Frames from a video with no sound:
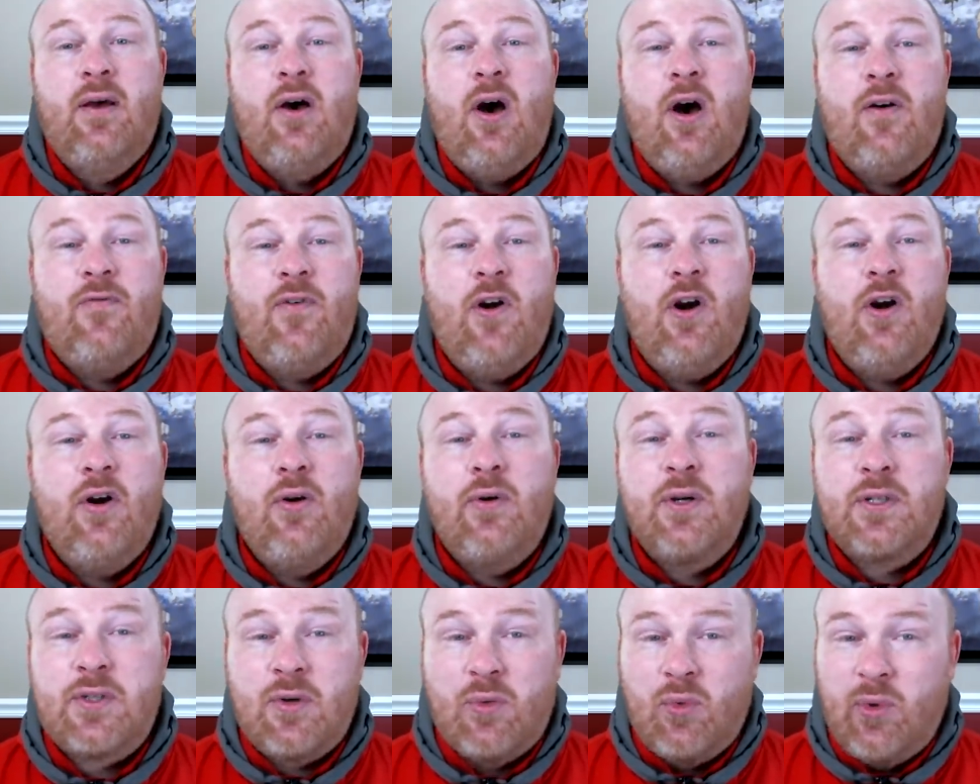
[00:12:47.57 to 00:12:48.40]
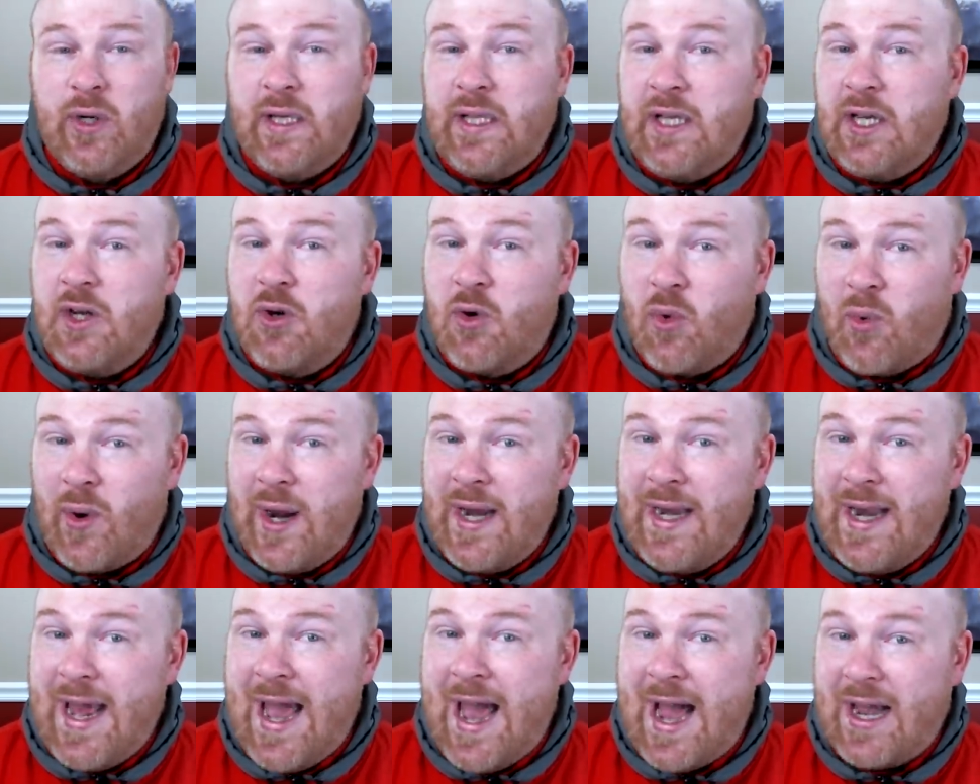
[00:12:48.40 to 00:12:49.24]
Alvaro is a really
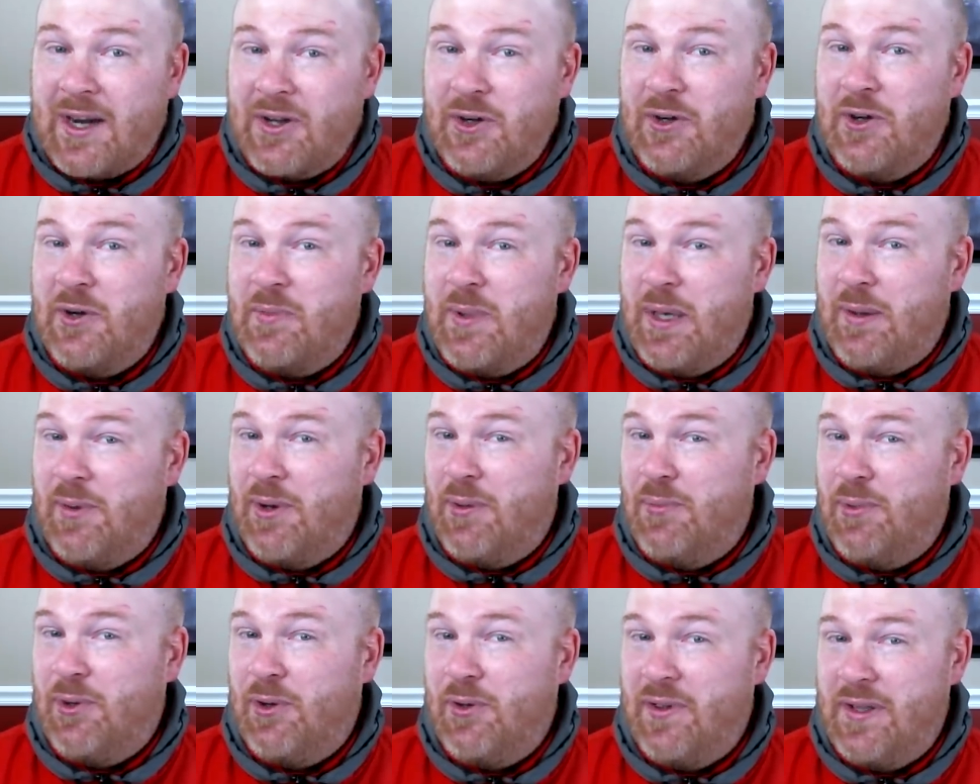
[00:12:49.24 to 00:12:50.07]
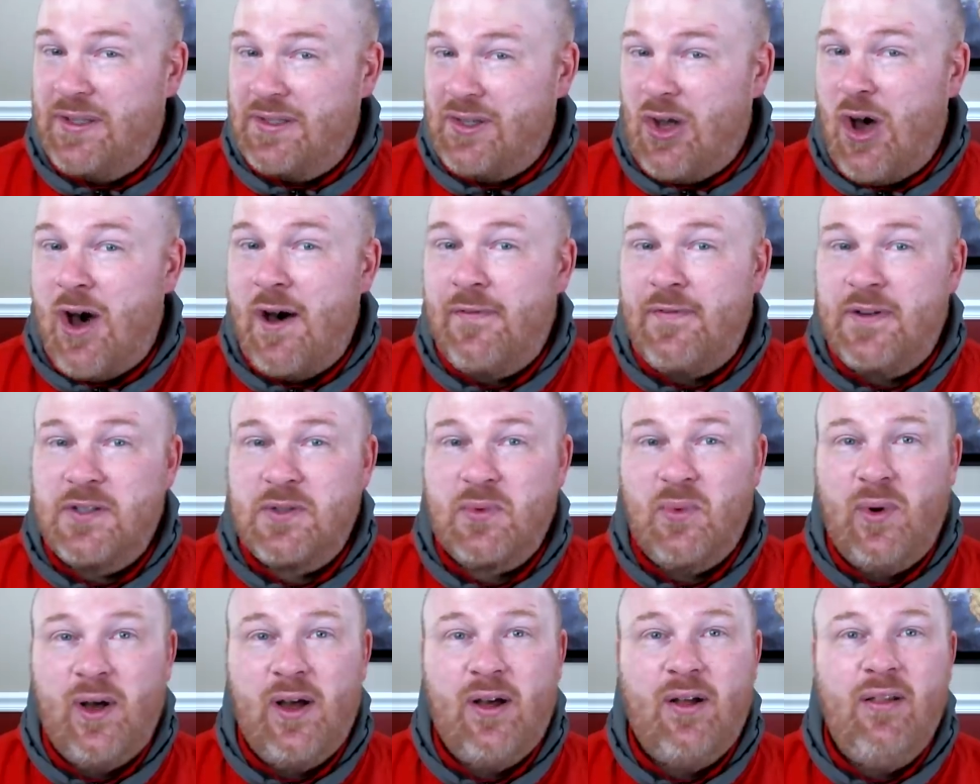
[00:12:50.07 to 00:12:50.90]
great actor to be able to pull this off as
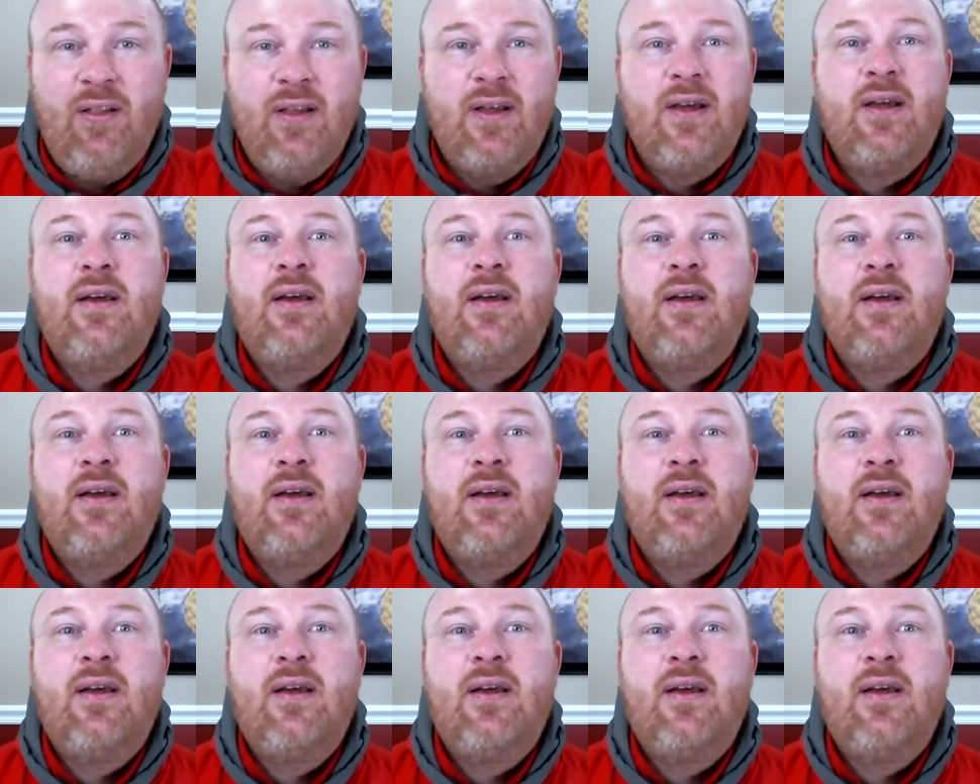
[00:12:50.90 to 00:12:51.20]
well.